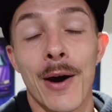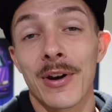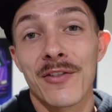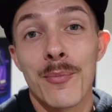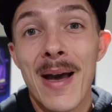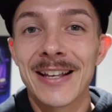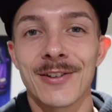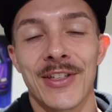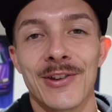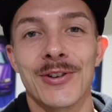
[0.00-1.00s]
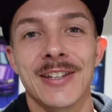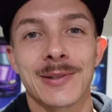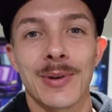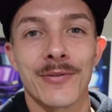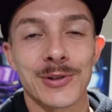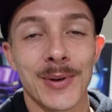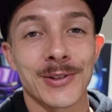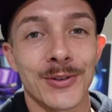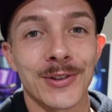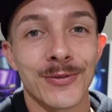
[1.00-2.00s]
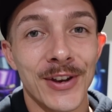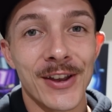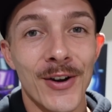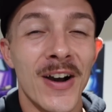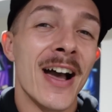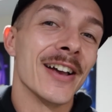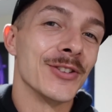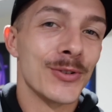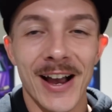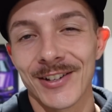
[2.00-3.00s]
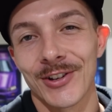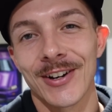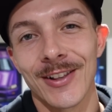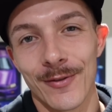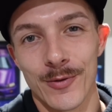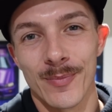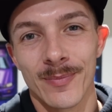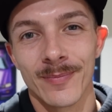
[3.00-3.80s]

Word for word: I wanna give a massive thank you to Displate for sponsoring this video. You guys are gonna love them.